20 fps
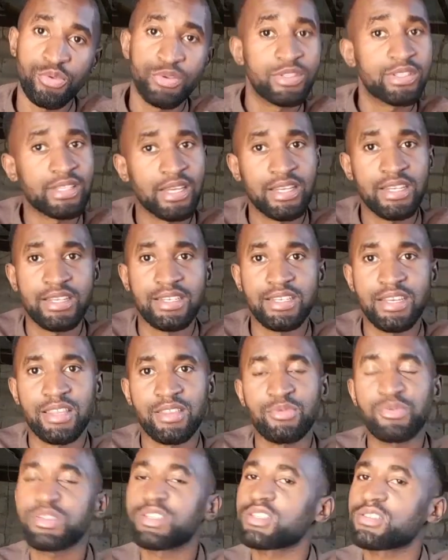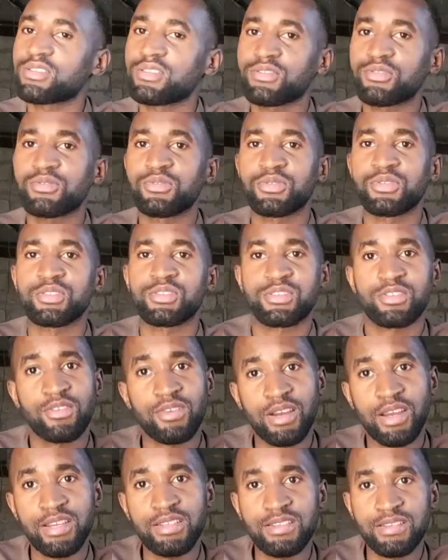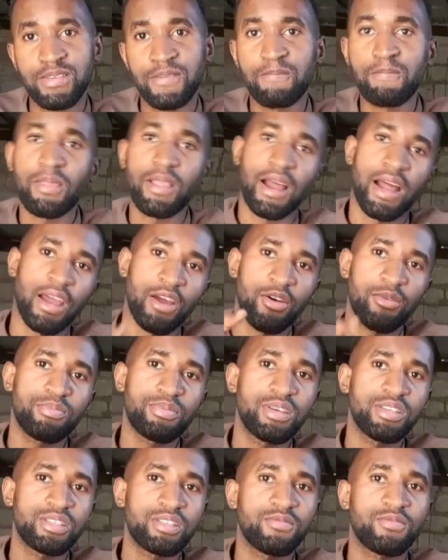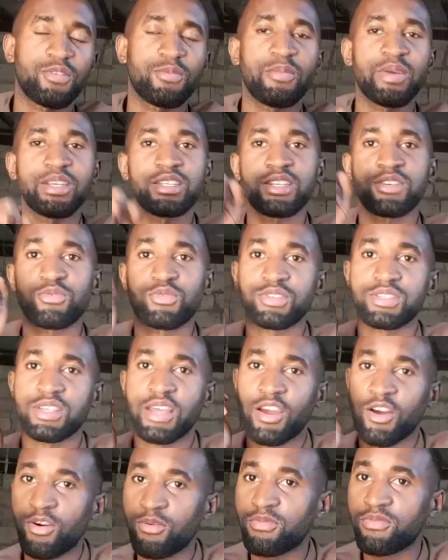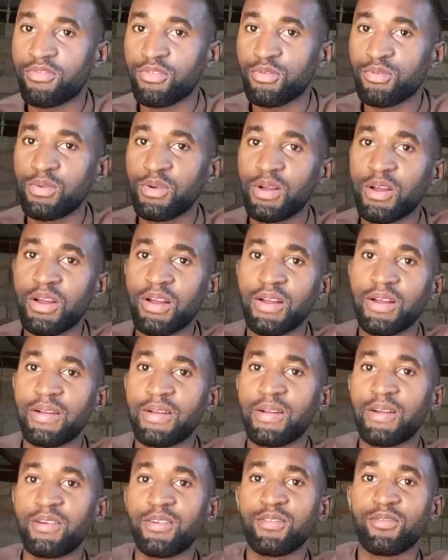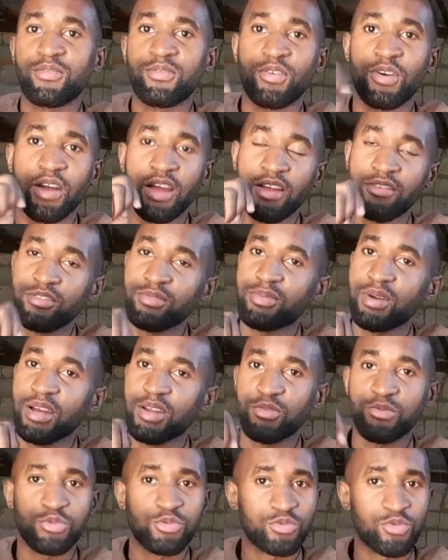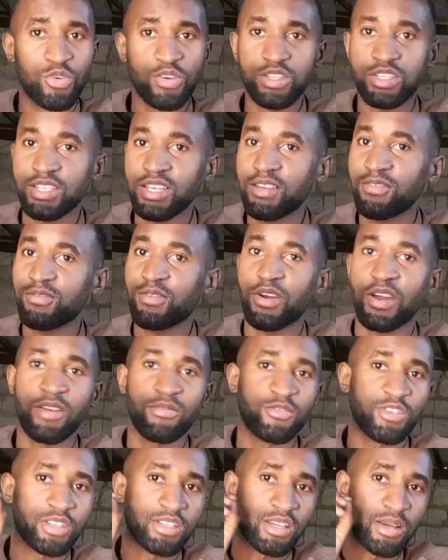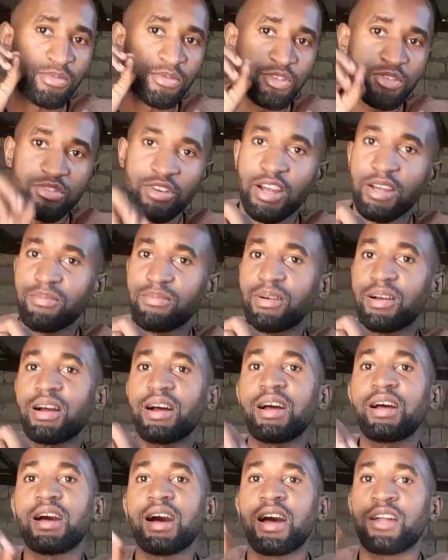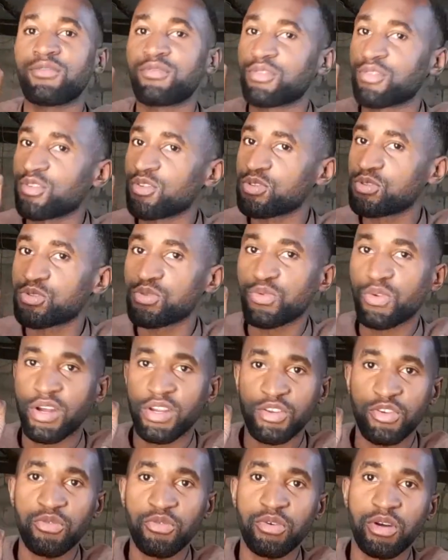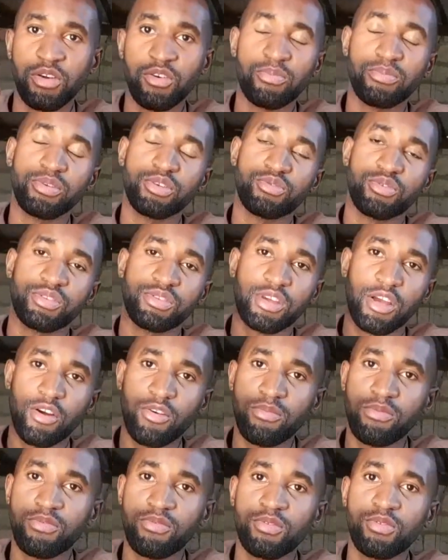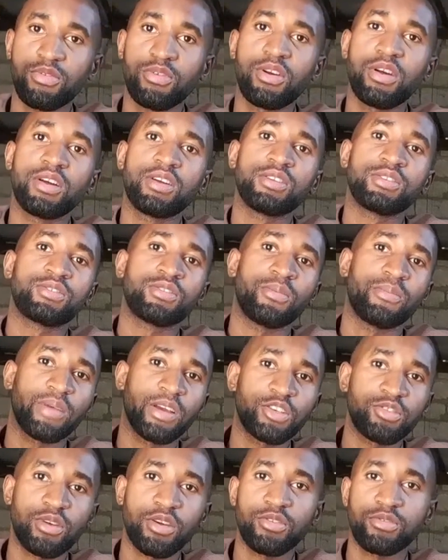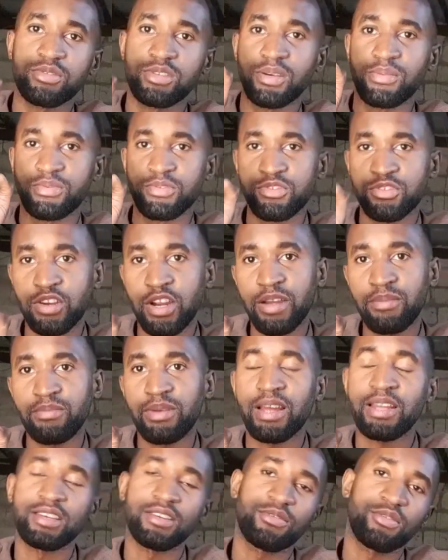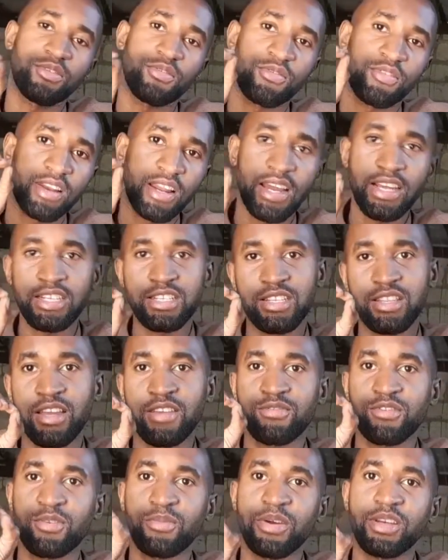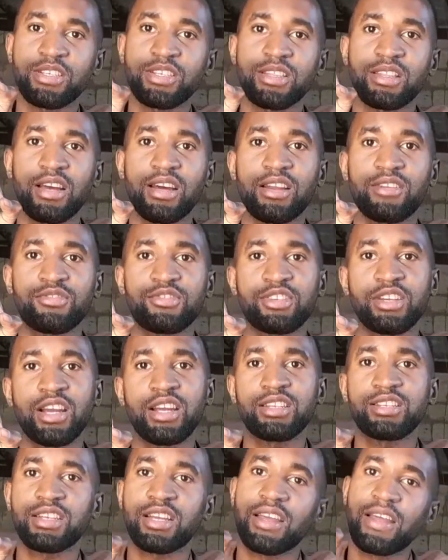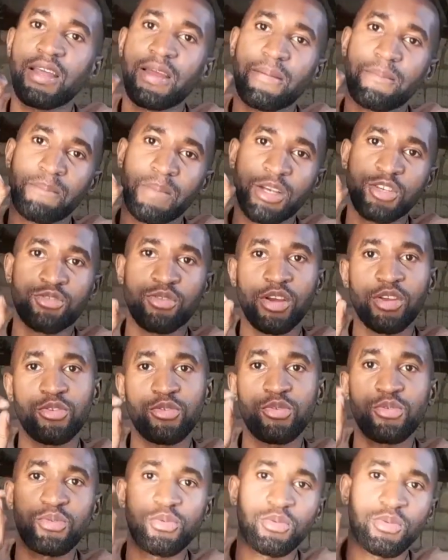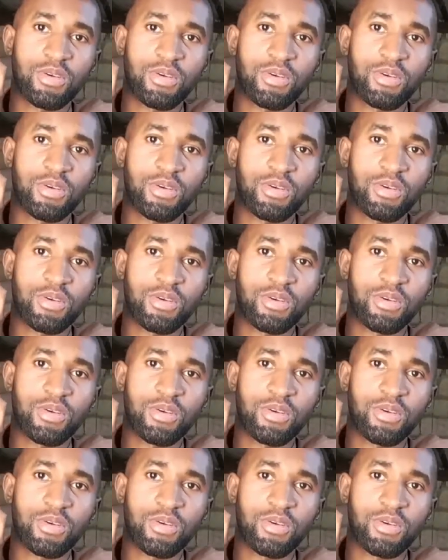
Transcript: sudden death, which is not good. So guys, I hope this information was helpful for everybody who's watching, for every subscriber, and for those who are new, I hope it was helpful. So make sure you subscribe, and if you've liked the information that I've shared, make sure you